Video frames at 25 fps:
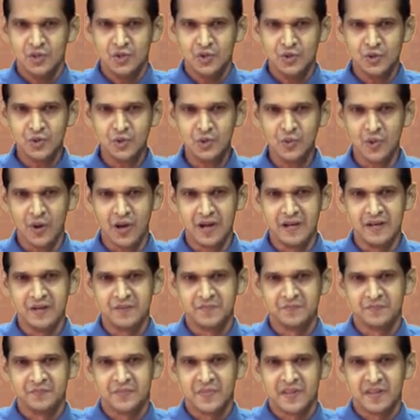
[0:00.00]
Nuan:
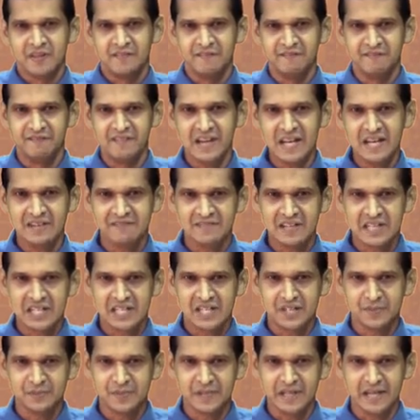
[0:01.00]
when will
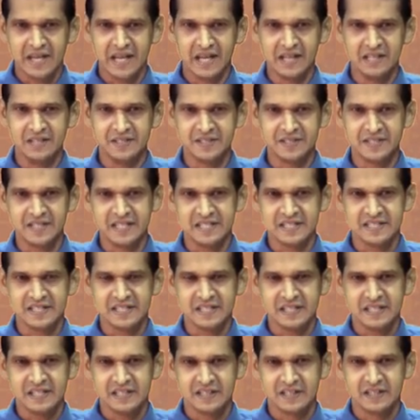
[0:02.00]
it be held,
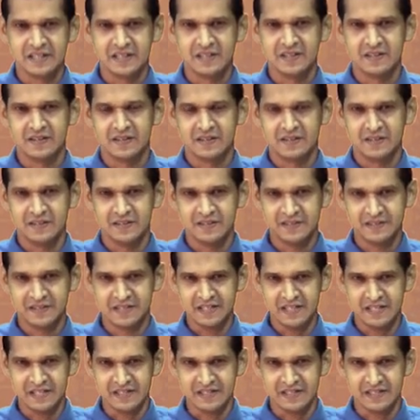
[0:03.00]
teacher?
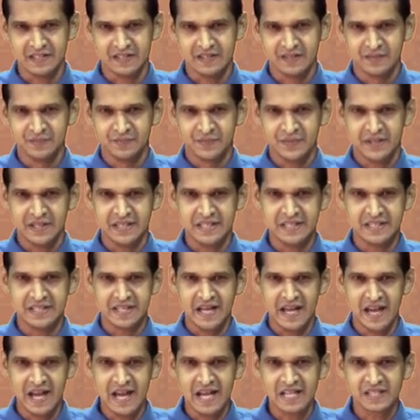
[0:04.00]
Teacher: it
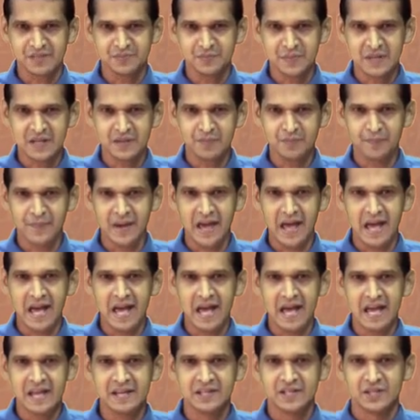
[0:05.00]
has been
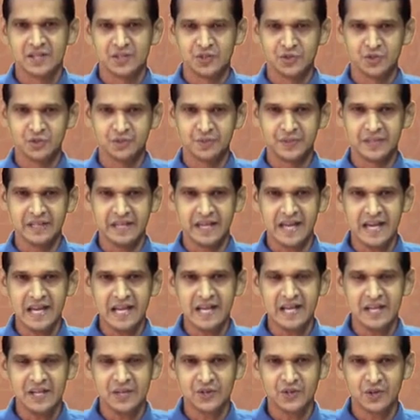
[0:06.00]
planned to be
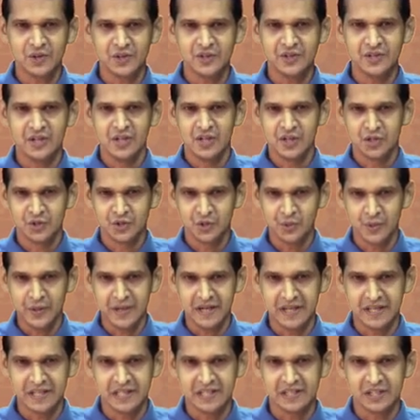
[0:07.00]
held on
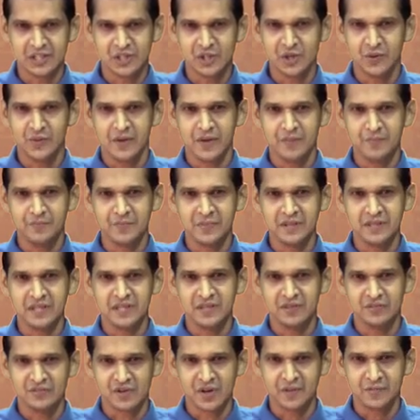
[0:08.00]
20th
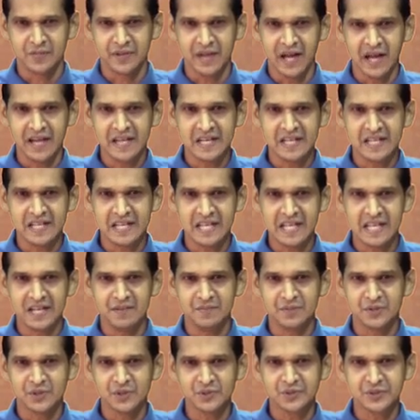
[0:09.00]
November from 9
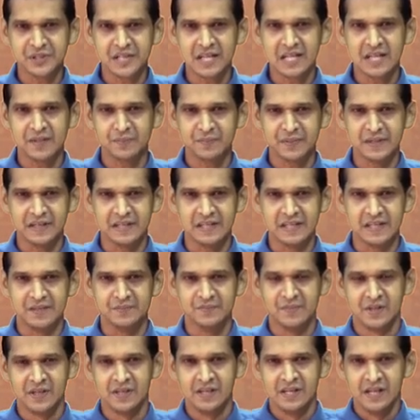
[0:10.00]
am to 3
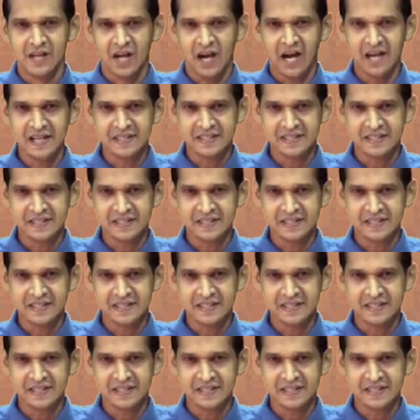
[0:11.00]
pm. I